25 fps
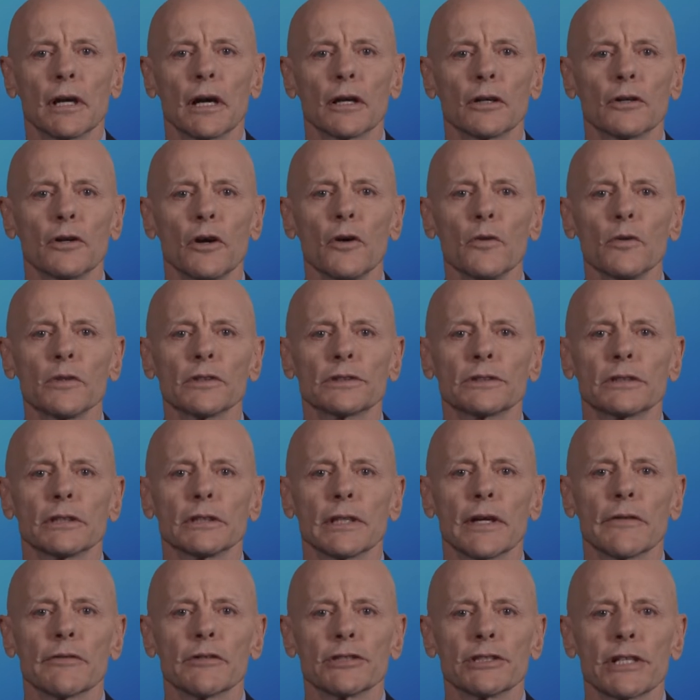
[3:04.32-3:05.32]
our goal is to
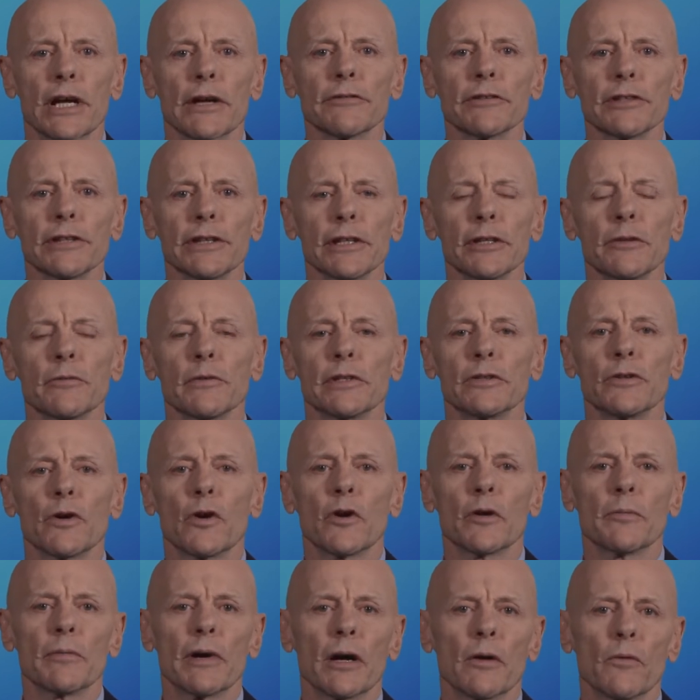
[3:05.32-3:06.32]
leverage everything we
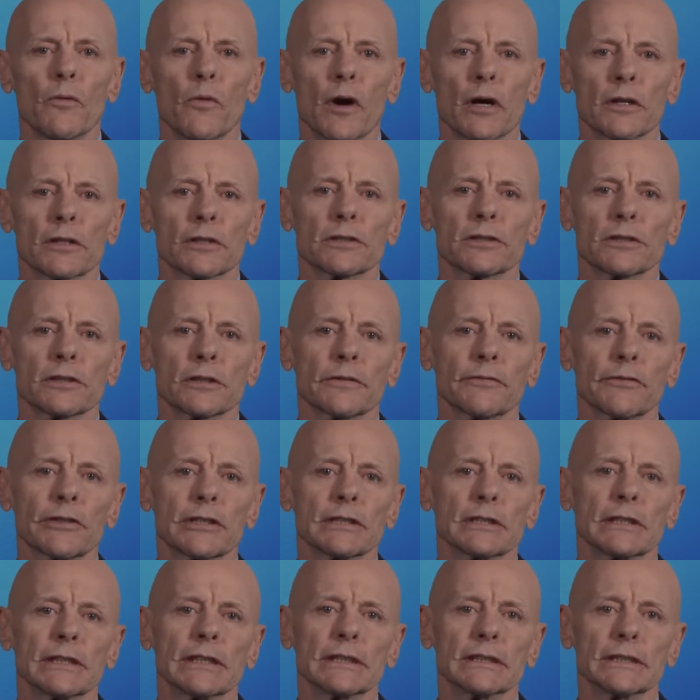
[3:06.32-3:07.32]
know about water
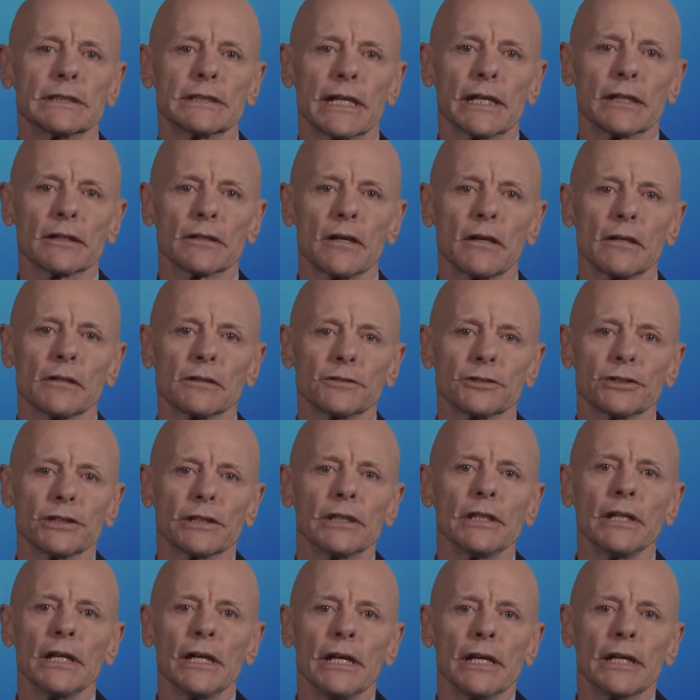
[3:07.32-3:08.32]
surface lens
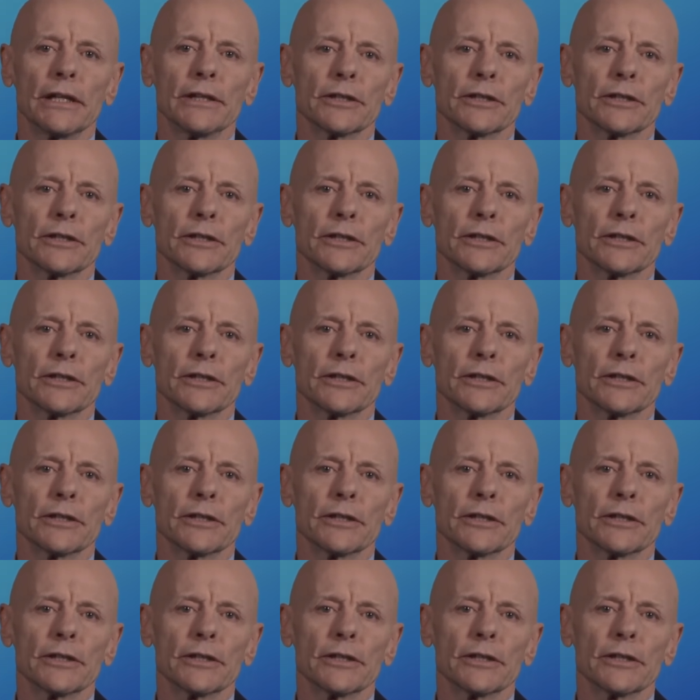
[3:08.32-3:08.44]
technology